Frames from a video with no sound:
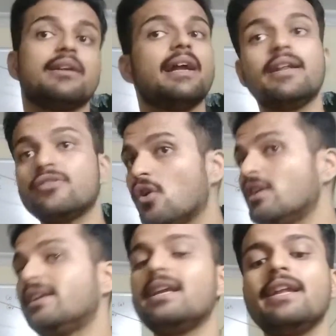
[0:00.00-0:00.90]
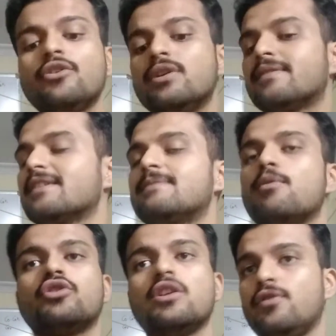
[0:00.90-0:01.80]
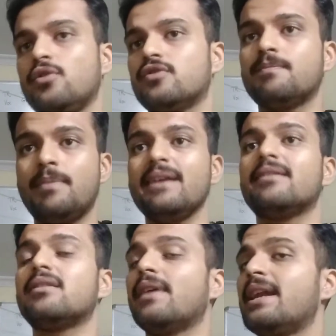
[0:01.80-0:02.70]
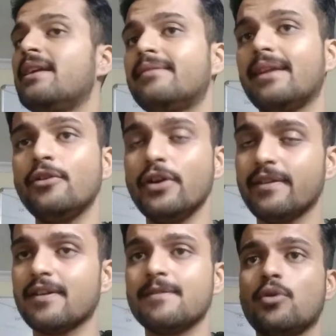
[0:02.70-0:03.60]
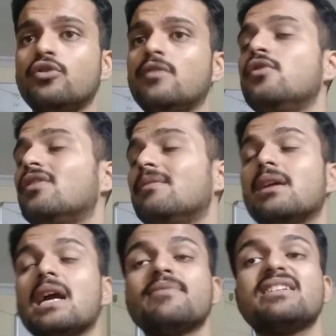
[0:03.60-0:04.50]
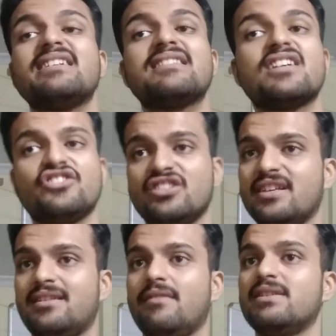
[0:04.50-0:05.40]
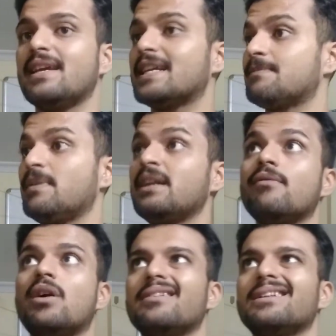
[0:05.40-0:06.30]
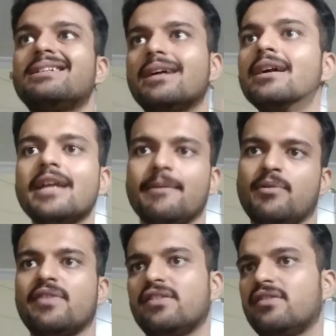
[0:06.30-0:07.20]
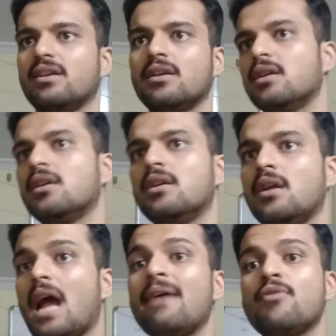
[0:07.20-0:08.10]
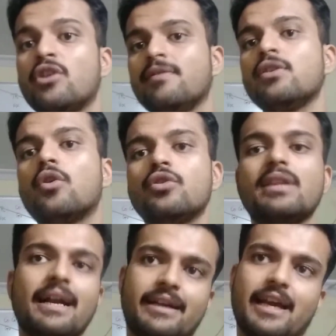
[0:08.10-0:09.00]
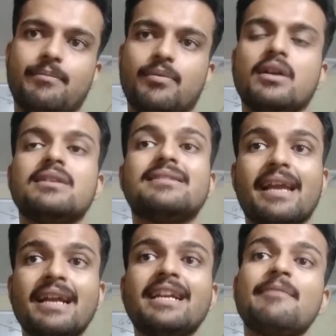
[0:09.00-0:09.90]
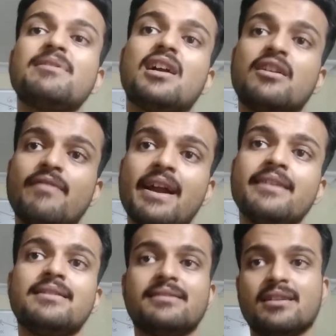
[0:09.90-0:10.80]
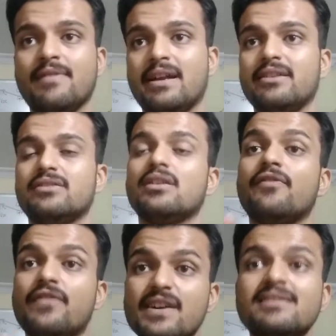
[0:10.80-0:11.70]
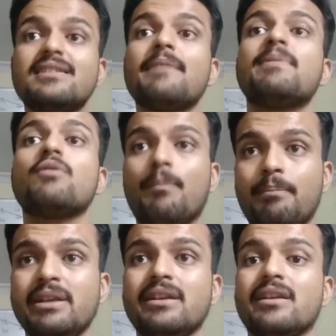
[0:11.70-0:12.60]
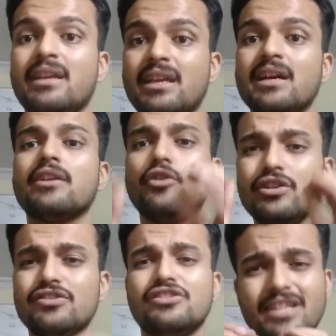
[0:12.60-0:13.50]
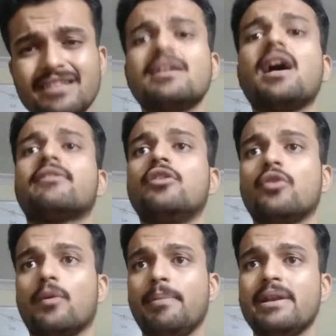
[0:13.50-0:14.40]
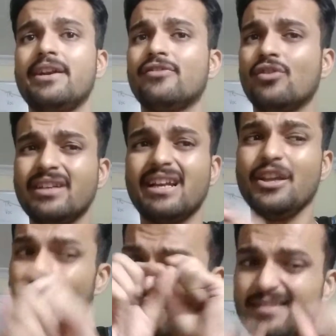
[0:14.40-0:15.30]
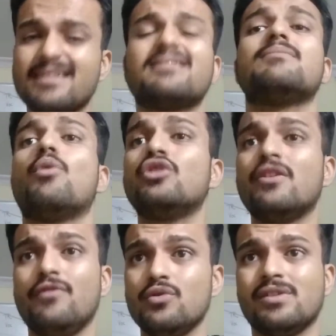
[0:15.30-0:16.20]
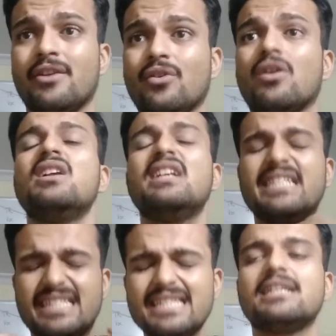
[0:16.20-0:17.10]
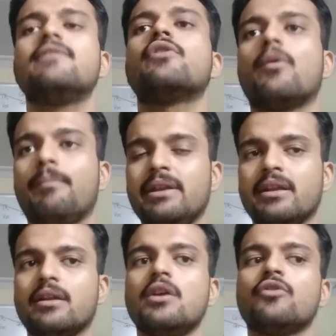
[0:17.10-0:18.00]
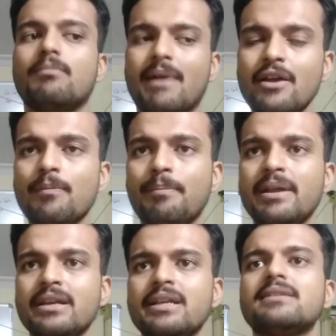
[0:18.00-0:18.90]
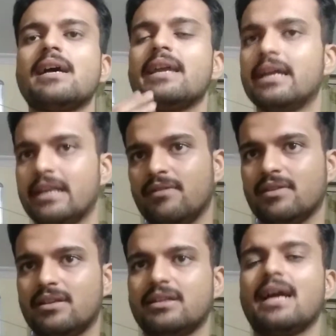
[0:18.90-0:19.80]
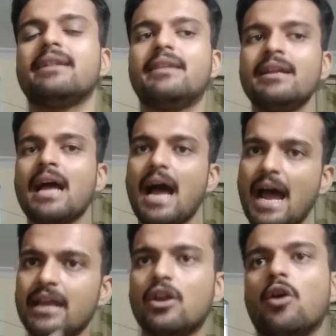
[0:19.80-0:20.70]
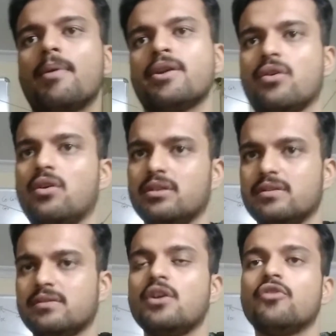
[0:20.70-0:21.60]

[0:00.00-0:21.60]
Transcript: It is not telling to discuss both the views. Please, when it's telling you to discuss both the views, it becomes a discussion essay, which I explained what the third type of essay. I am not even going to that type. Second type is advantage, disadvantage. First type is opinion. Here, it's just asking your opinion. It is not telling you to discuss both the views and all. Just give your opinion. So my opinion is I agree with it, and then I elaborate on this.